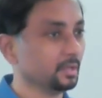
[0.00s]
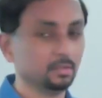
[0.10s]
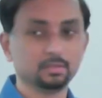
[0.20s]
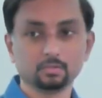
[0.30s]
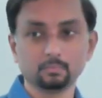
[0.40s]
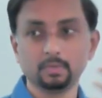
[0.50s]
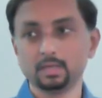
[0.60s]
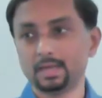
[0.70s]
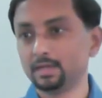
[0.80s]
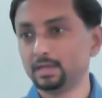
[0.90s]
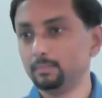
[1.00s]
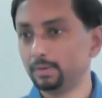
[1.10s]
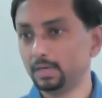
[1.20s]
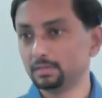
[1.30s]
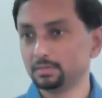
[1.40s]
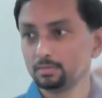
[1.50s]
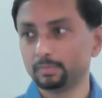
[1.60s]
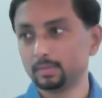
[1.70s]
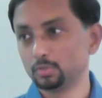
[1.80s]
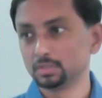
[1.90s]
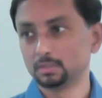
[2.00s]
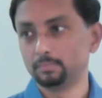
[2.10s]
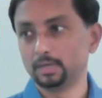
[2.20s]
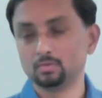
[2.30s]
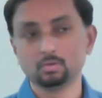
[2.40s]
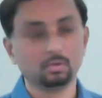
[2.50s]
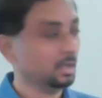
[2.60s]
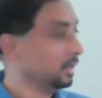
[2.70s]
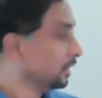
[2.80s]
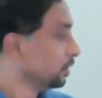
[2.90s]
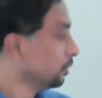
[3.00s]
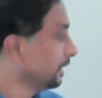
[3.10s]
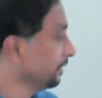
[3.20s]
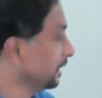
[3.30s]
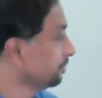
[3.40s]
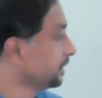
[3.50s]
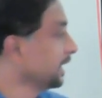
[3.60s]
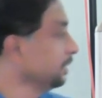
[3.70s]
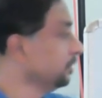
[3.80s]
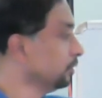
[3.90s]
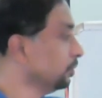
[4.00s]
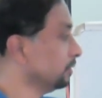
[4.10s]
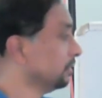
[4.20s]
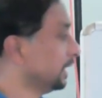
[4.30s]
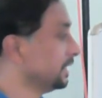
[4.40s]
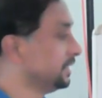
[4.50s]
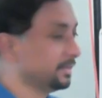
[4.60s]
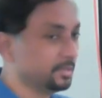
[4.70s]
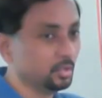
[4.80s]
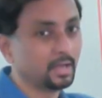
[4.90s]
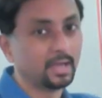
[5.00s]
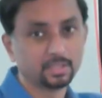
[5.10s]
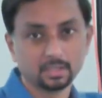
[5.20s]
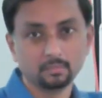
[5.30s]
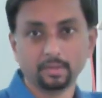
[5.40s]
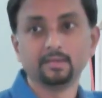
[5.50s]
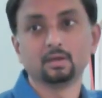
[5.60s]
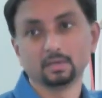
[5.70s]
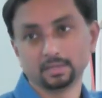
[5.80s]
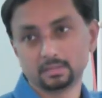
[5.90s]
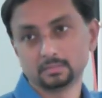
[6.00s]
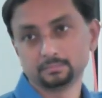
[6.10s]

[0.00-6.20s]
this is my angry part, this is my emotional part. So you have enough time to adjust your action based on it.